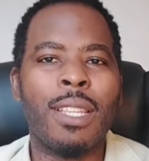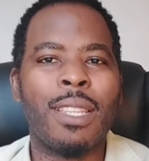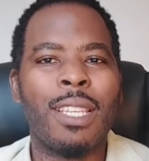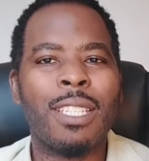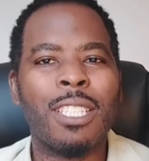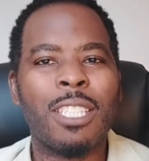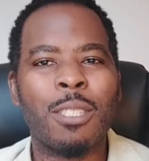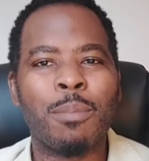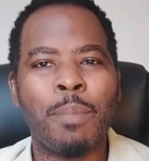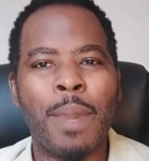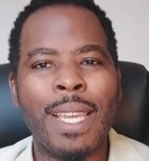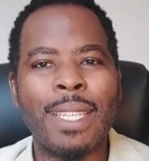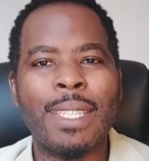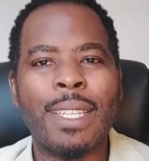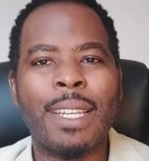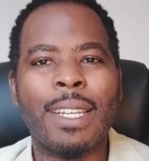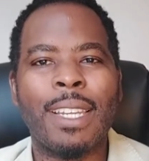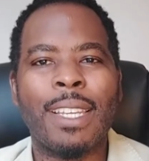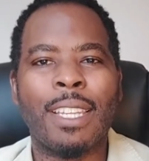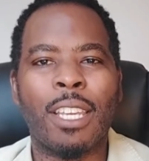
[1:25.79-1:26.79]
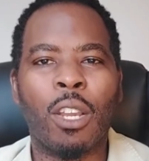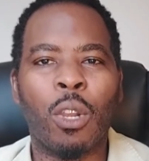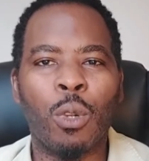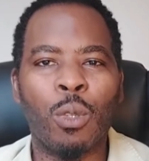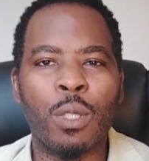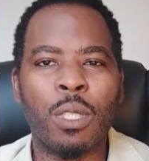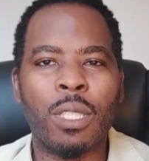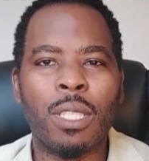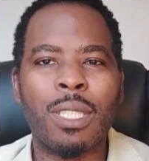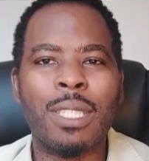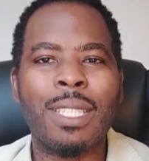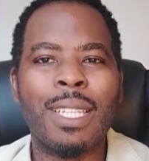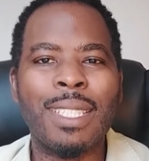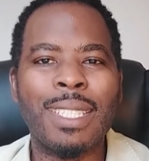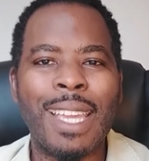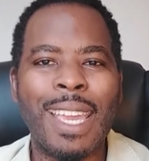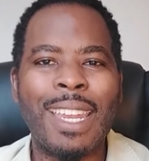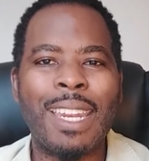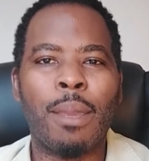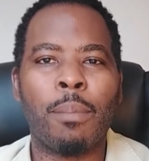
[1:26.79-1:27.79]
This is basically the
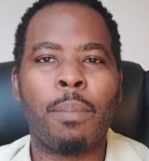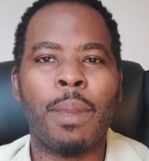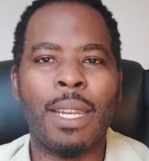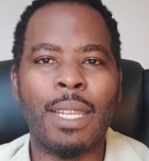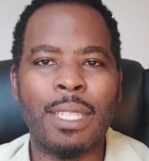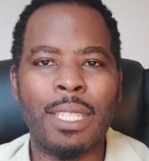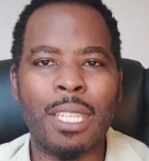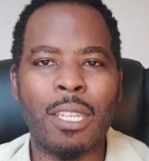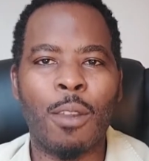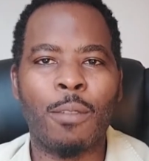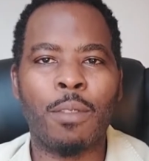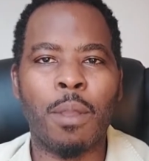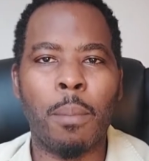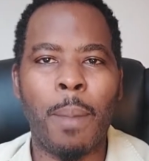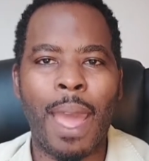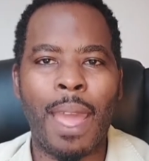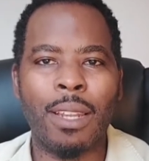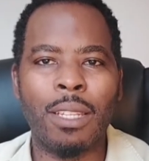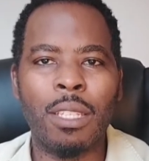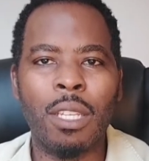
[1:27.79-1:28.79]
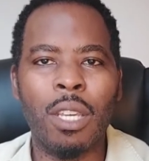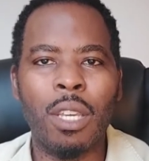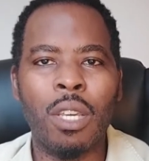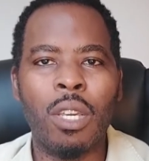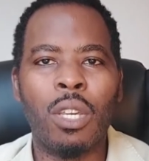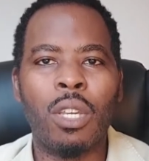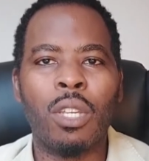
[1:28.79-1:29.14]
consistent inability of the man